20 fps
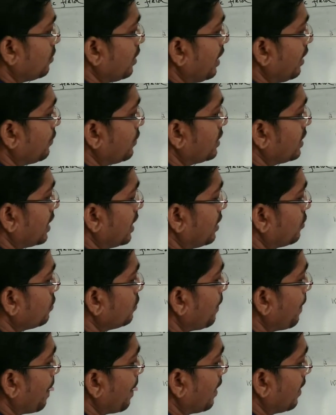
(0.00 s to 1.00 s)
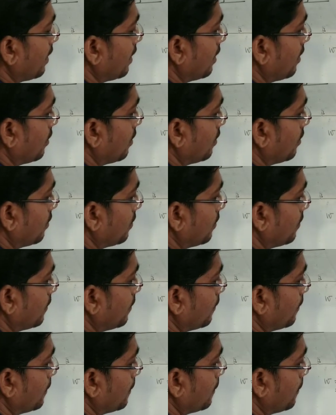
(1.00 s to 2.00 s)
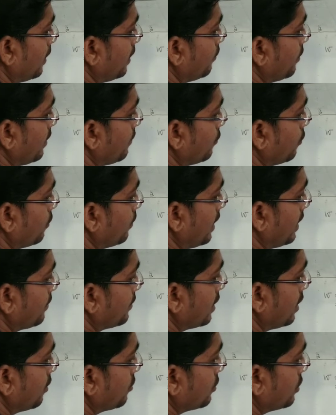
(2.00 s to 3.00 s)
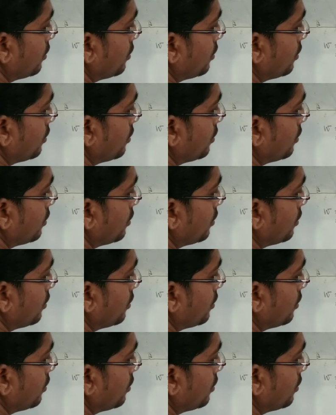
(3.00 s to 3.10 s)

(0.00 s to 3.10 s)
F is equal to 1 by 4 pi epsilon